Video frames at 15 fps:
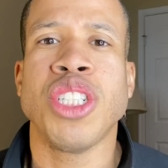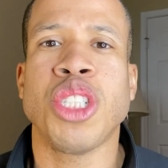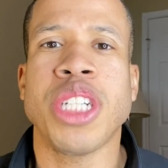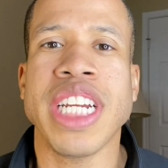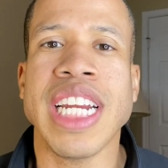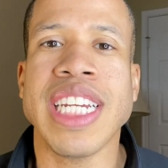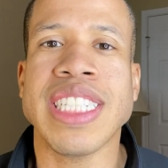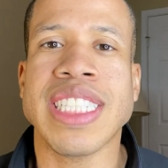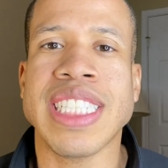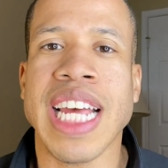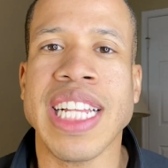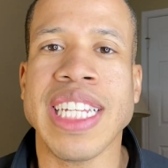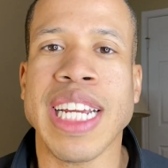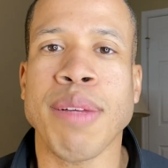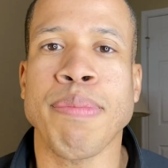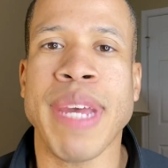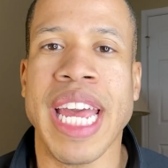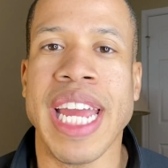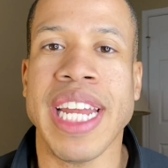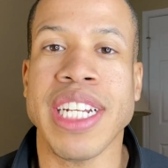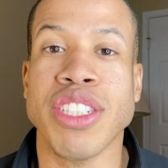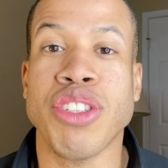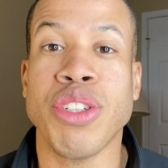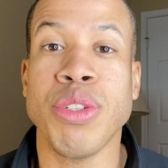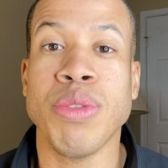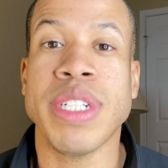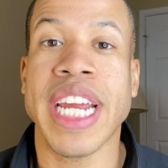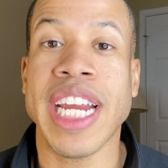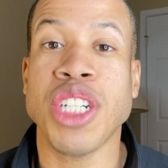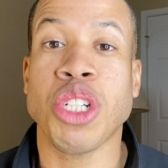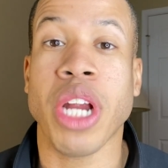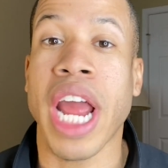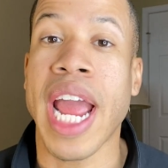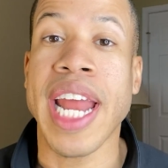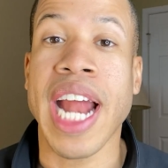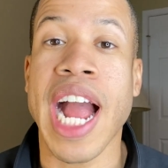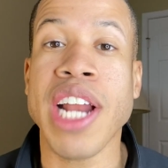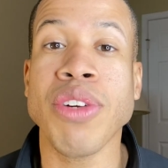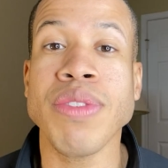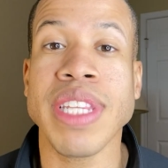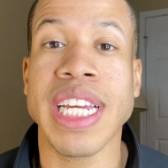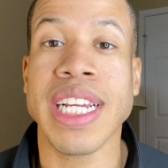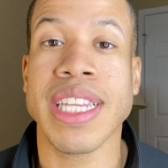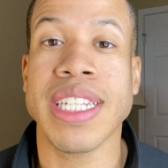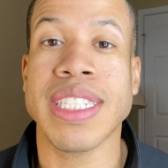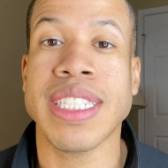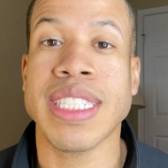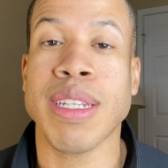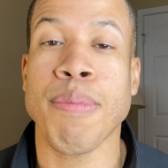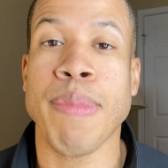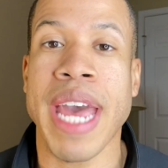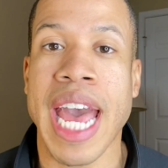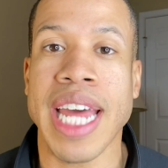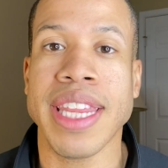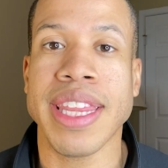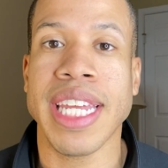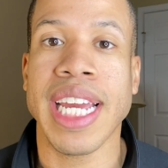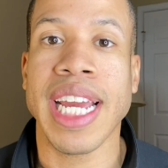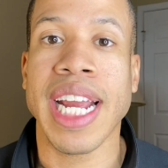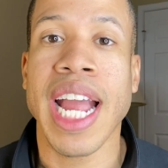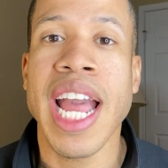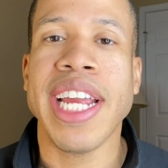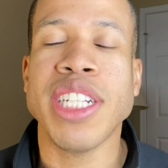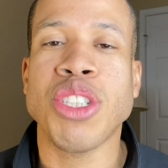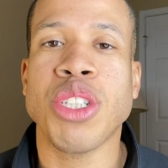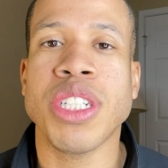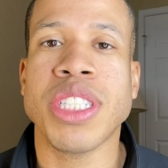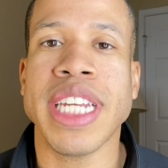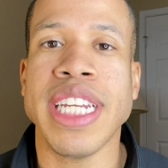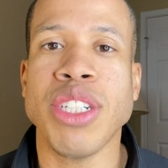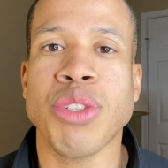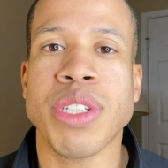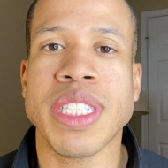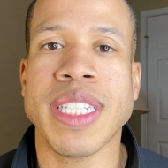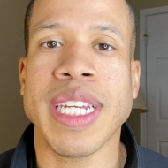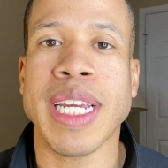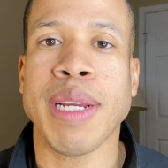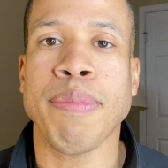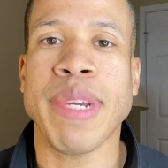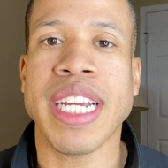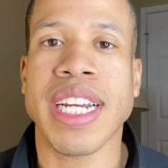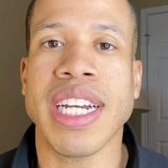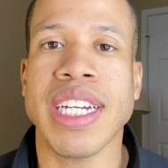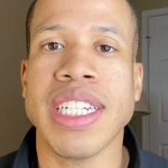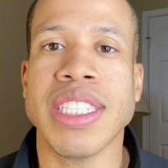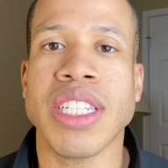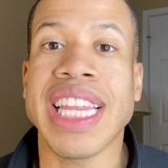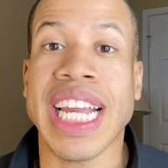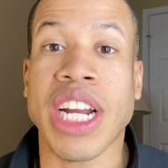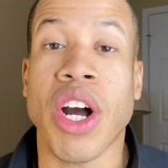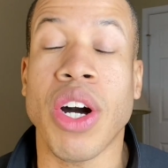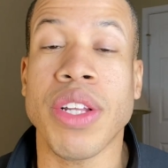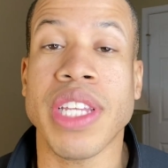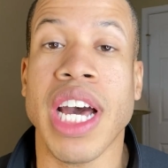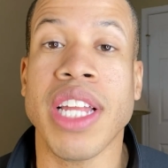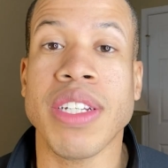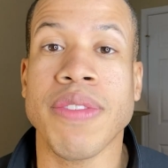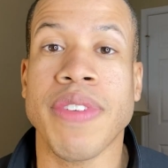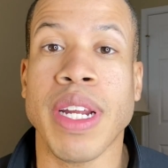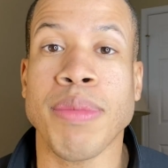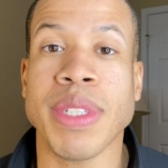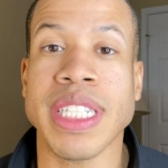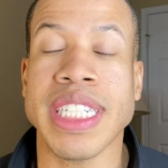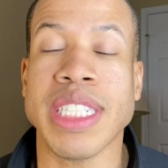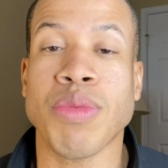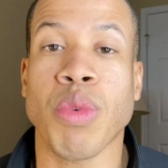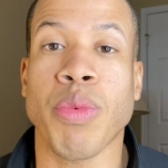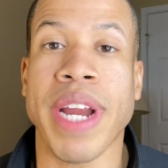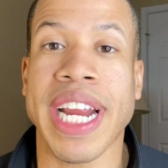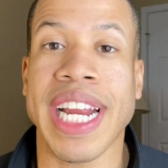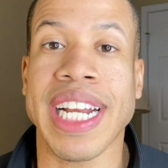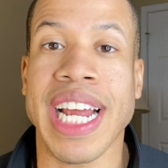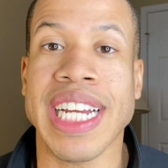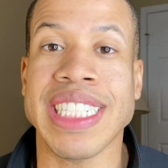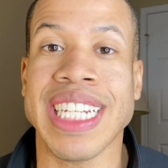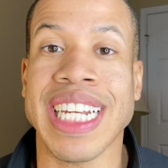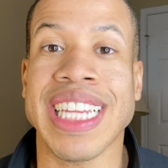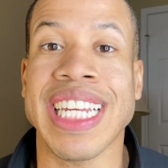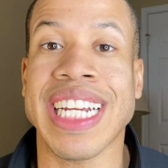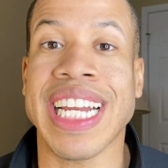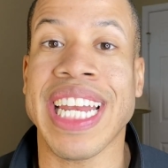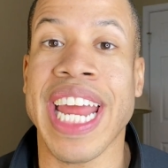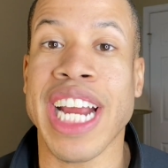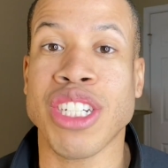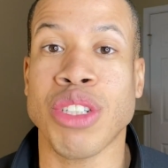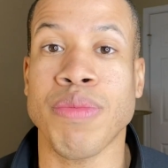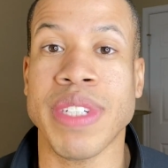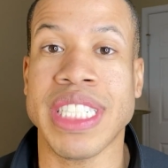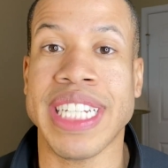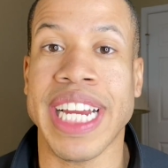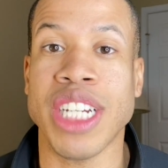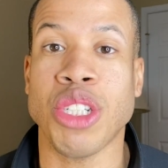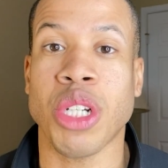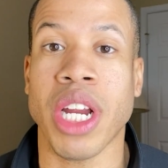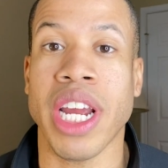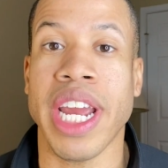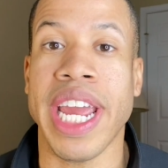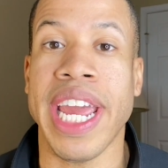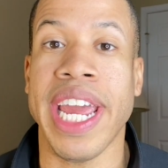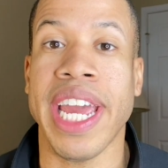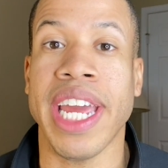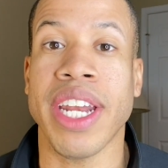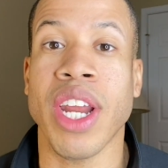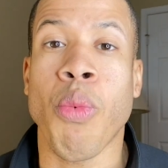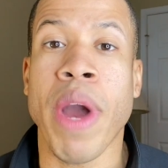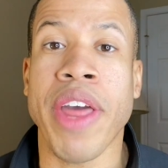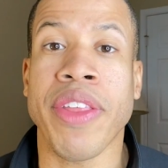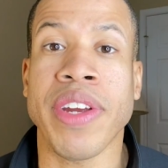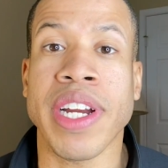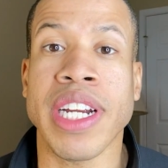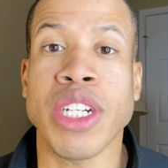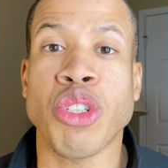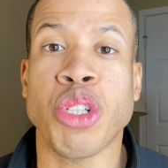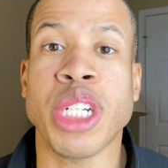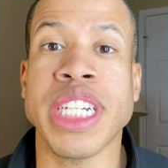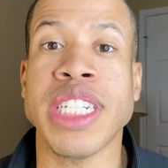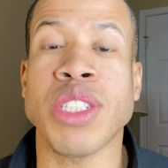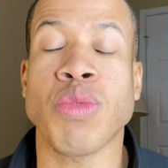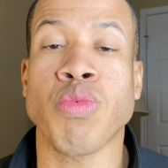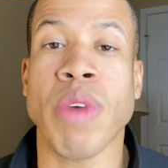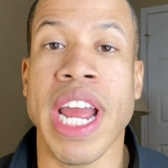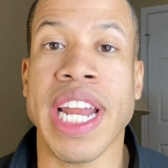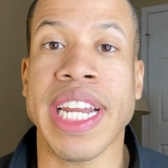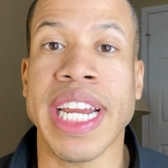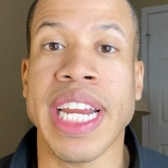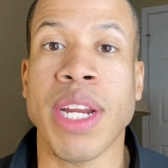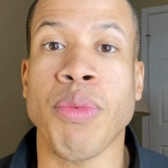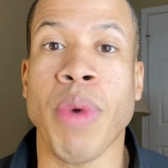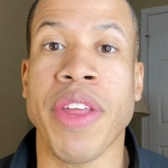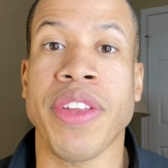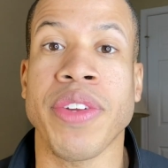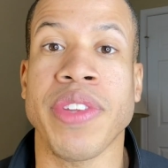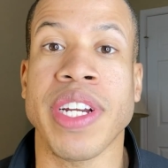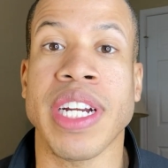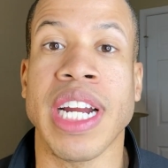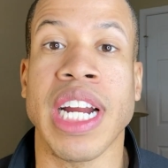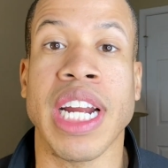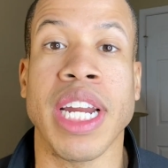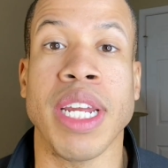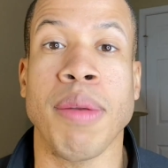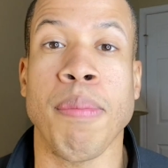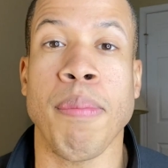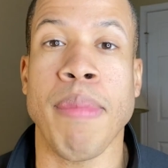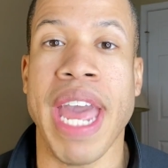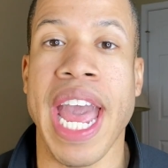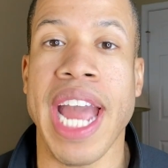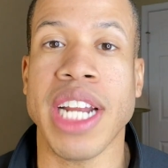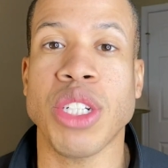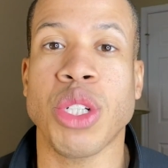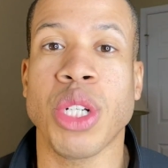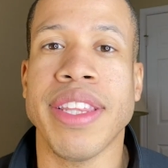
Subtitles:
She is selling Ben to Tayshia, and I don't think this is a bad thing. It's just interesting because like all the other families were recognizing the connection with Tayshia and whether she's ready, whether they're a good match.